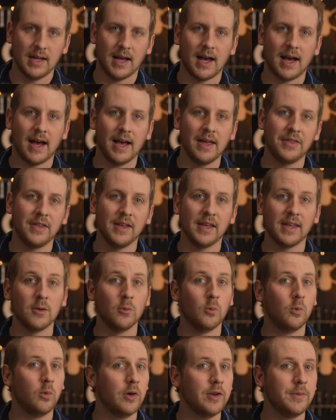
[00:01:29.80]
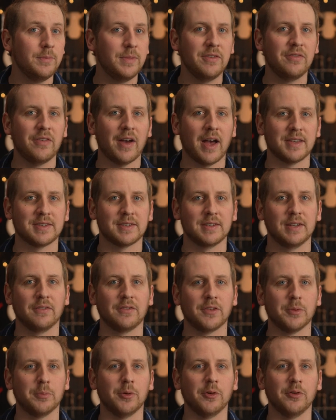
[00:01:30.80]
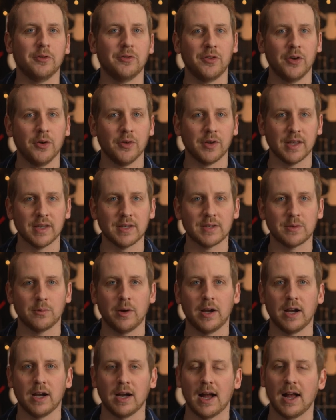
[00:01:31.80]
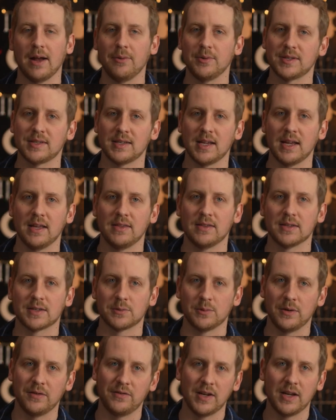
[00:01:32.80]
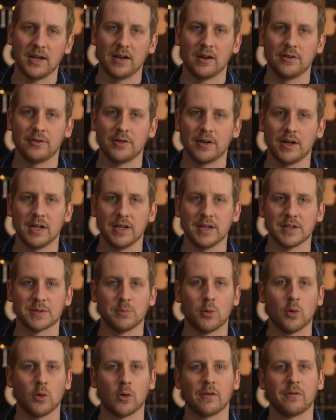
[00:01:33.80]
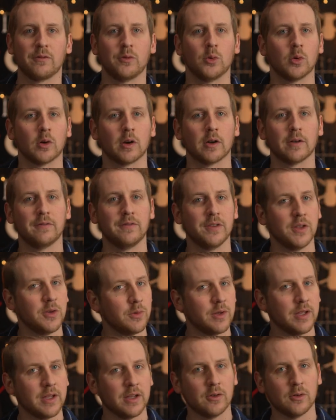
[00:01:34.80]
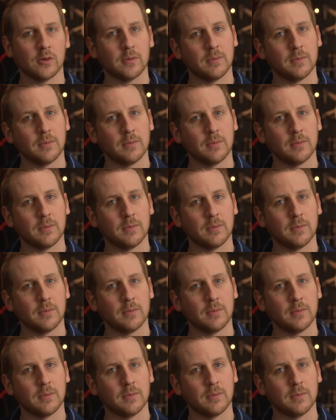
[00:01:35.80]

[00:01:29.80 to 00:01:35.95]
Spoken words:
I think it would be fast enough to pull focus, where I would say the Swift 800 is more for viewing or